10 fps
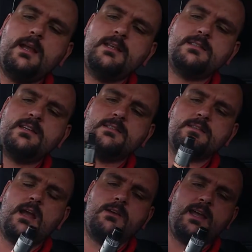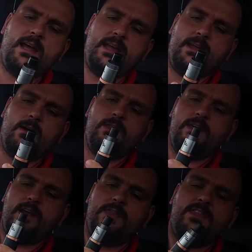It sits okay on
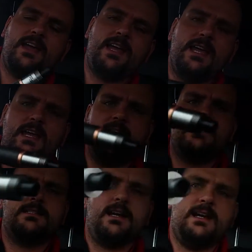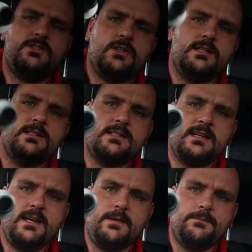there. There is, as you can
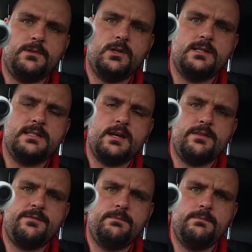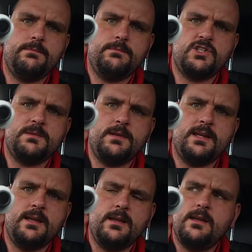see, looking down the
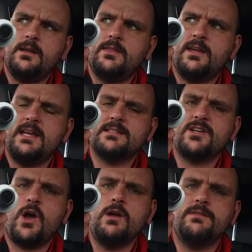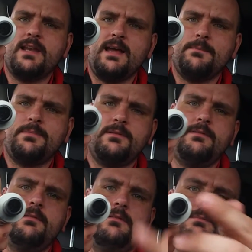chimney, there is an overlap
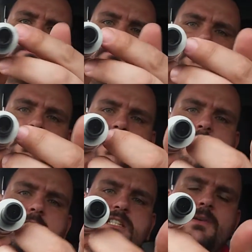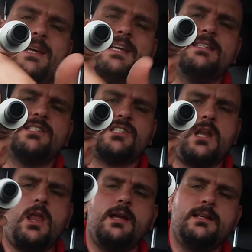here. So it is
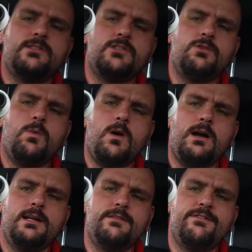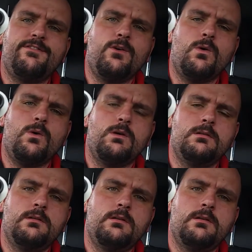slightly too wide for